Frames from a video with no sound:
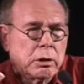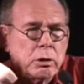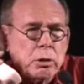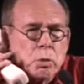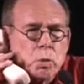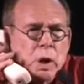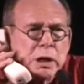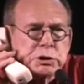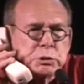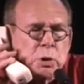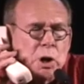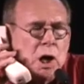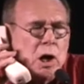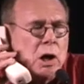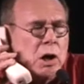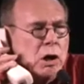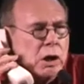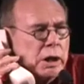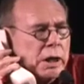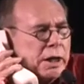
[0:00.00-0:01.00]
What's
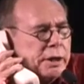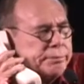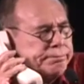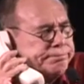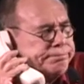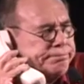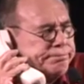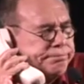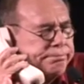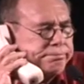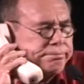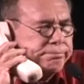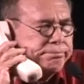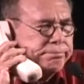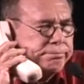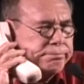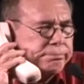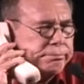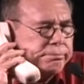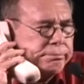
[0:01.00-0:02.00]
wrong?
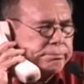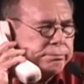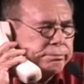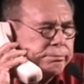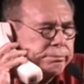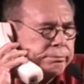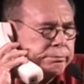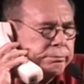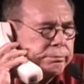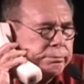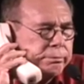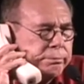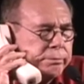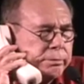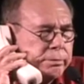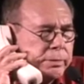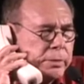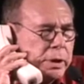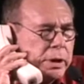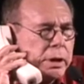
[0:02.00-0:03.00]
This is Mike
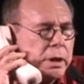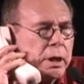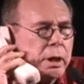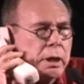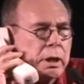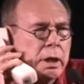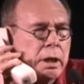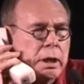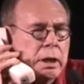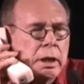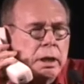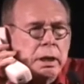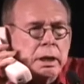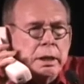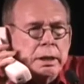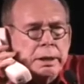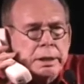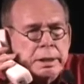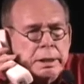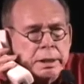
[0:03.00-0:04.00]
Pompeo.
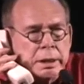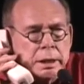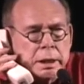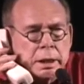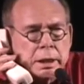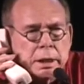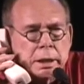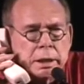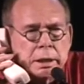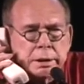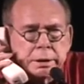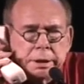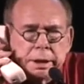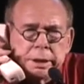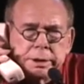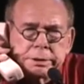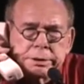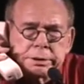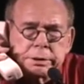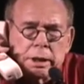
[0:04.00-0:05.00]
Uh,
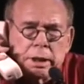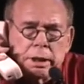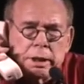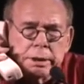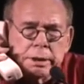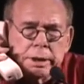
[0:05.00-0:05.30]
yes, uh,